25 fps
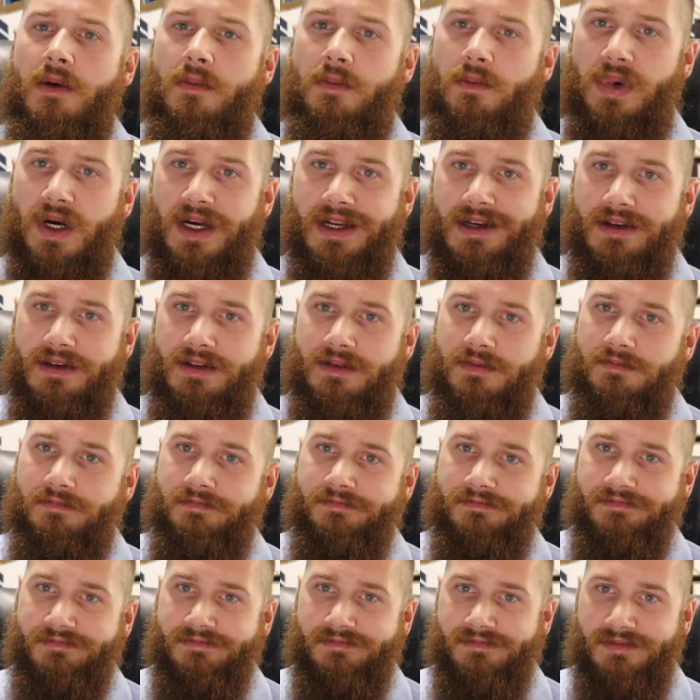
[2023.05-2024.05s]
But
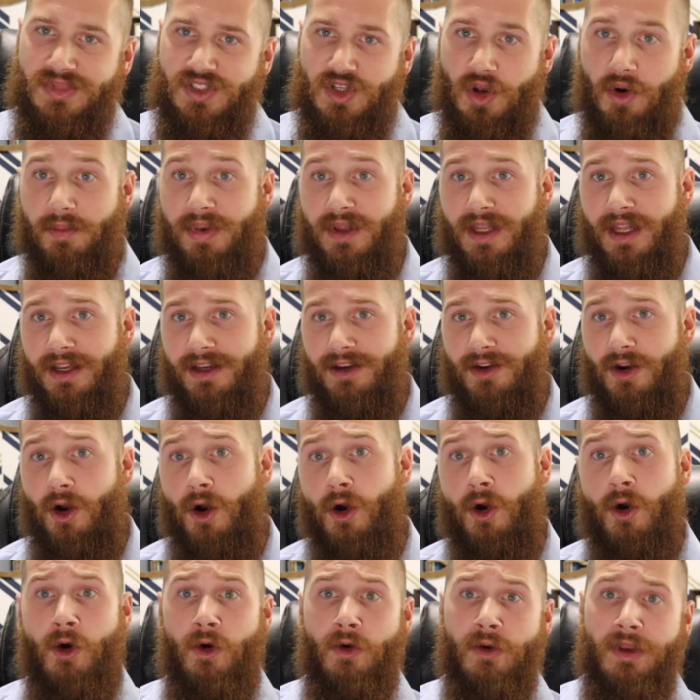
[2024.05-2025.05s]
don't be like,
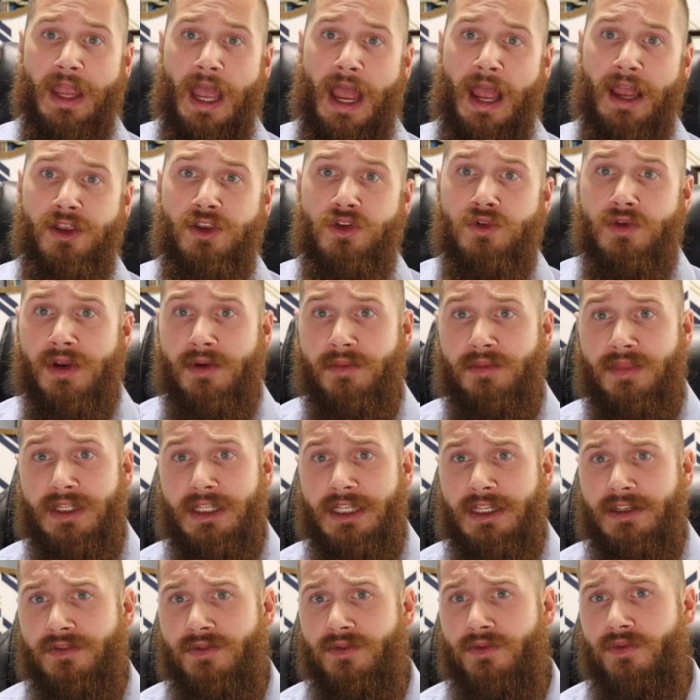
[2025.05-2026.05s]
oh yeah, you can
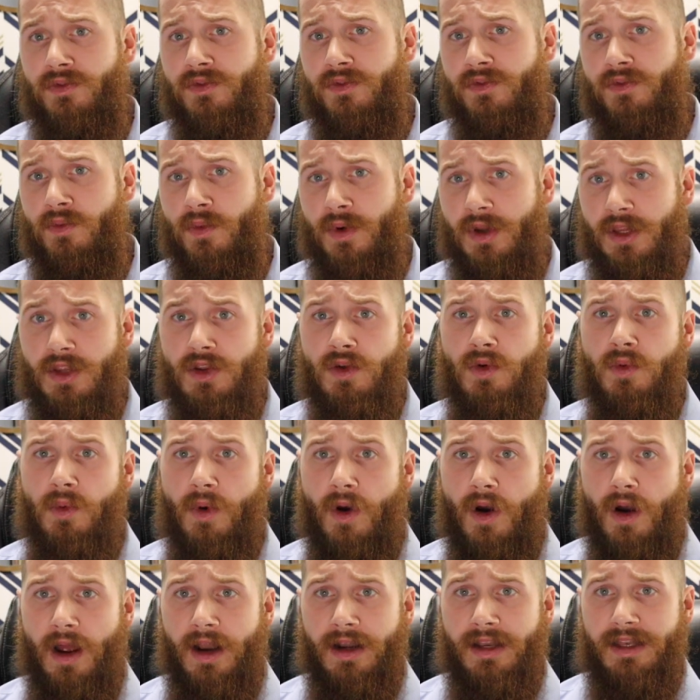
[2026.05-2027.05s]
believe what you
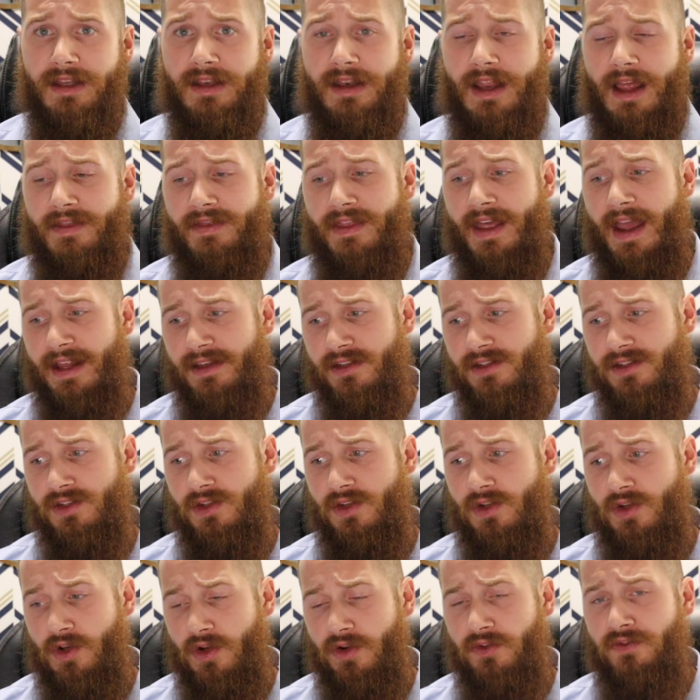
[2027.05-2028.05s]
want, and, and that's
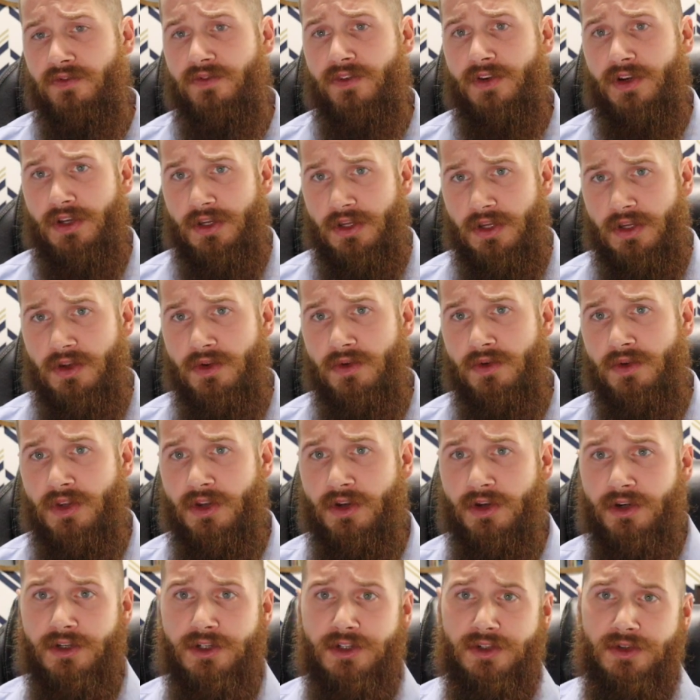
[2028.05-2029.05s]
good for you.
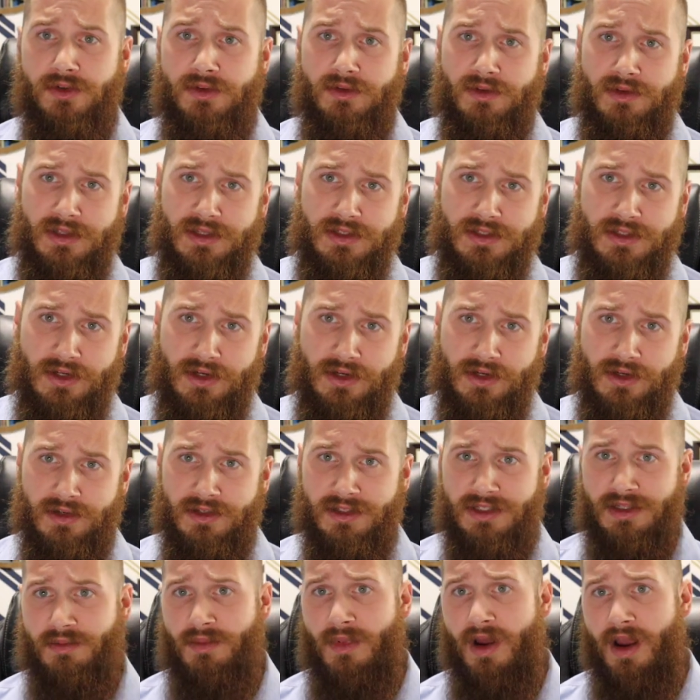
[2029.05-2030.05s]
Your truth is
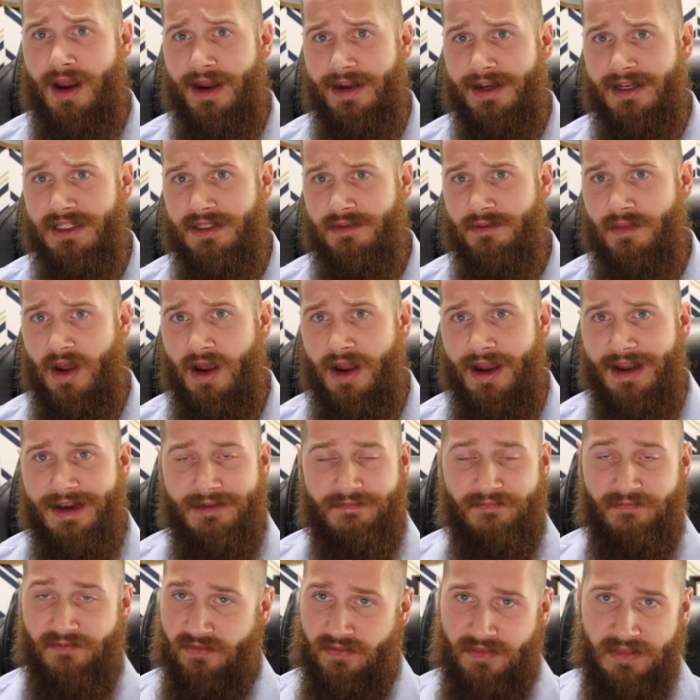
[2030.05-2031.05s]
yours, and mine is
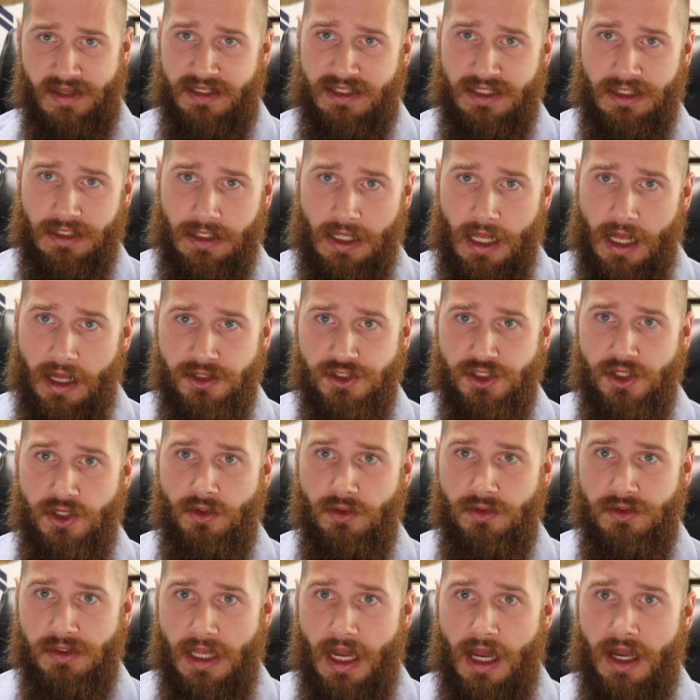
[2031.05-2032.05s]
mine. It's a logical
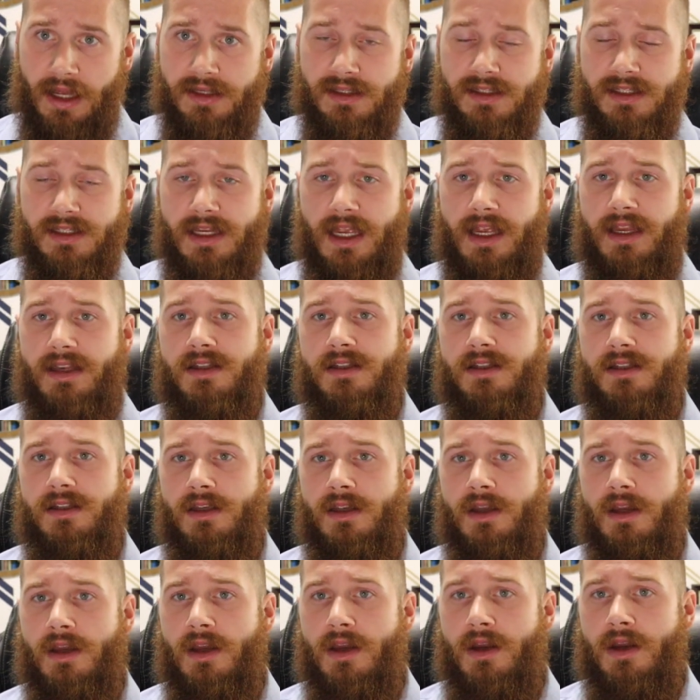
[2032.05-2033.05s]
nonsense.
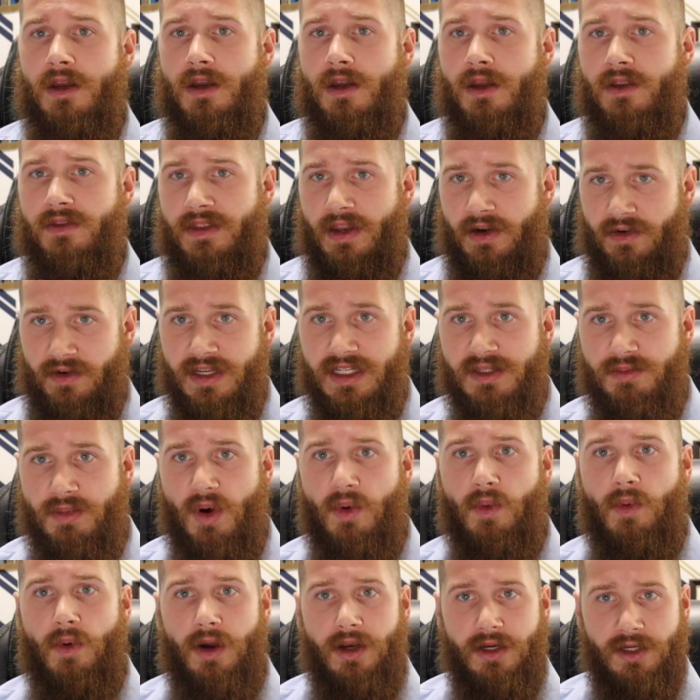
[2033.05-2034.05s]
There is but
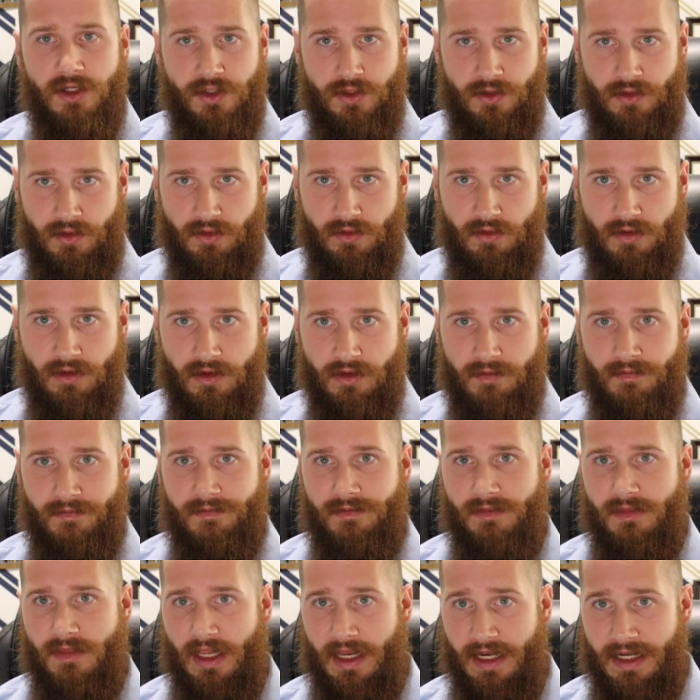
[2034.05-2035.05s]
one truth
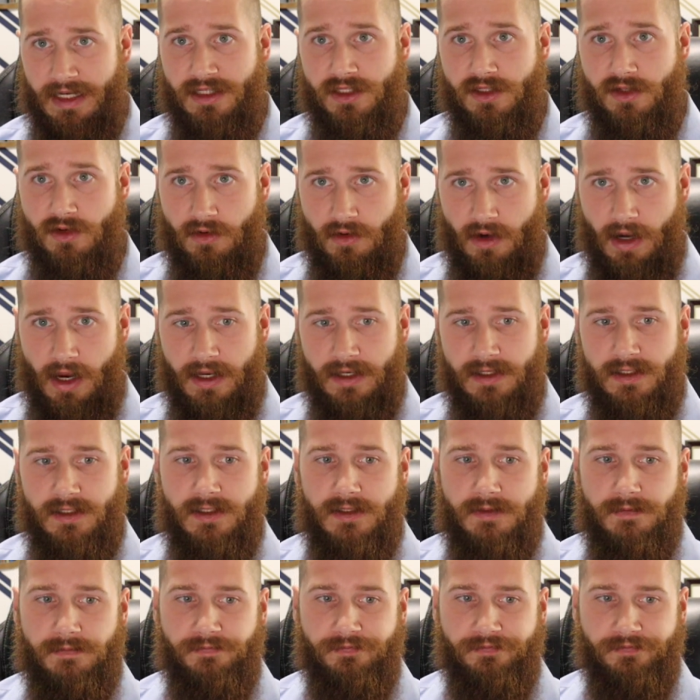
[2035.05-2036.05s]
it is Christ.